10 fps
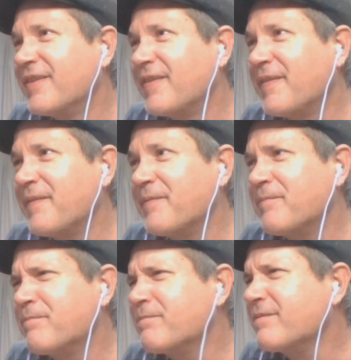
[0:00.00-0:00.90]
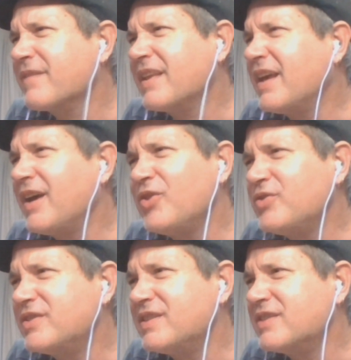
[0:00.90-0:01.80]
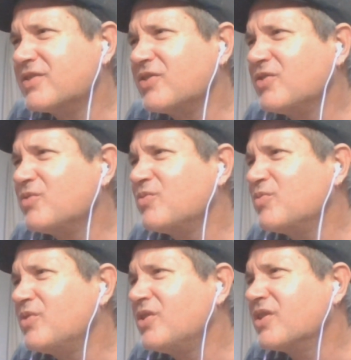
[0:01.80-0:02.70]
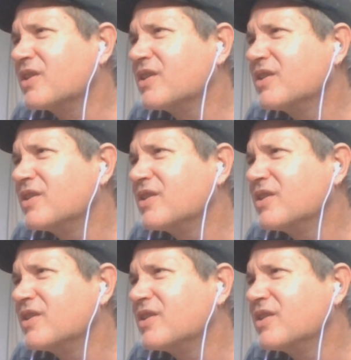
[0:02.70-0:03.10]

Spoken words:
You guys gonna pick up real? How is this gonna work?